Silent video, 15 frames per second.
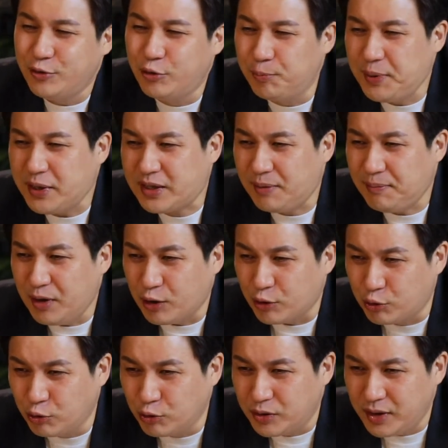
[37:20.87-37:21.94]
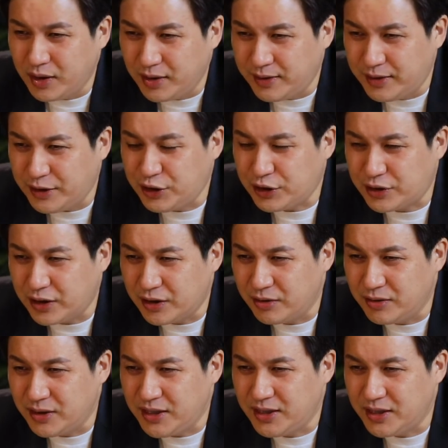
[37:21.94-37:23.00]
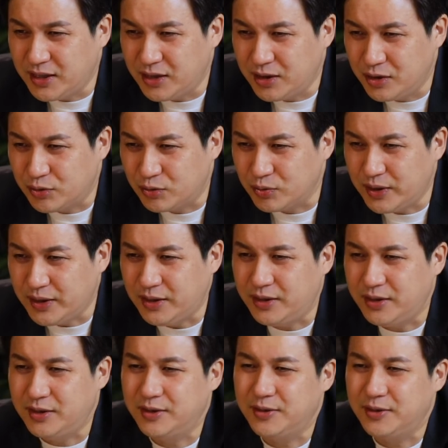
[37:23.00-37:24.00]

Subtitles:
to become a good digital leader today?